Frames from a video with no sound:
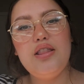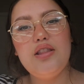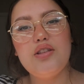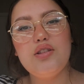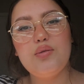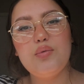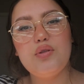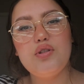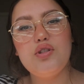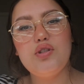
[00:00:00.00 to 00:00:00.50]
This
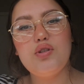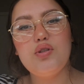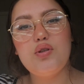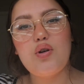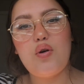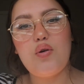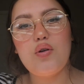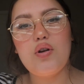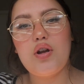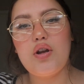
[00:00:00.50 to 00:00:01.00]
one's
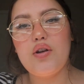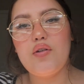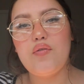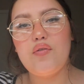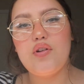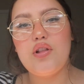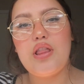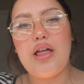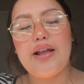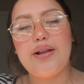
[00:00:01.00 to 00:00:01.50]
so good
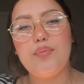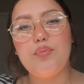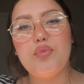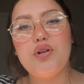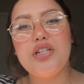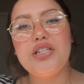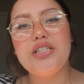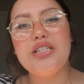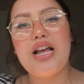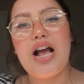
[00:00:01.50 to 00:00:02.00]
for like
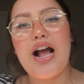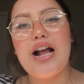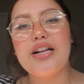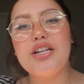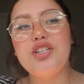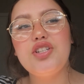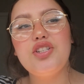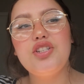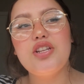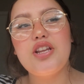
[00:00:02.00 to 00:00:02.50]

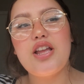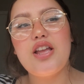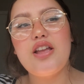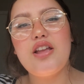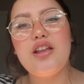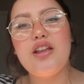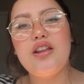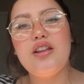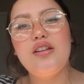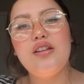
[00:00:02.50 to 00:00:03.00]

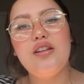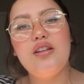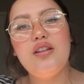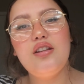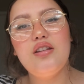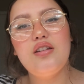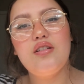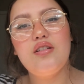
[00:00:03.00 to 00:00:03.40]
protection.